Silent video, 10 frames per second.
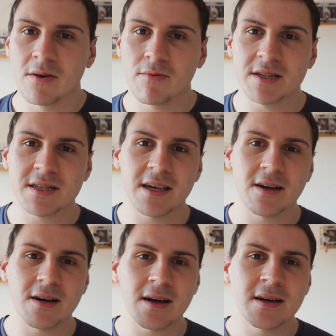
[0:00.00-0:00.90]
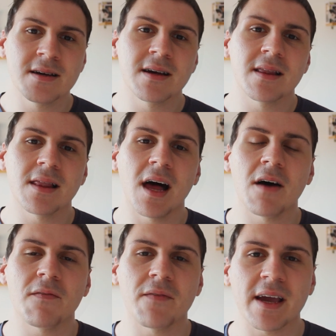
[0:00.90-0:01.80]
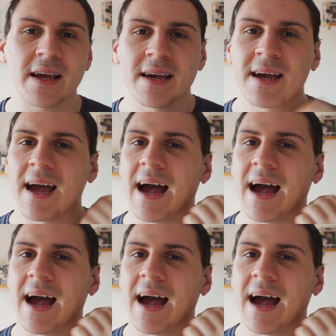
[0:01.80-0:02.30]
We see her laughing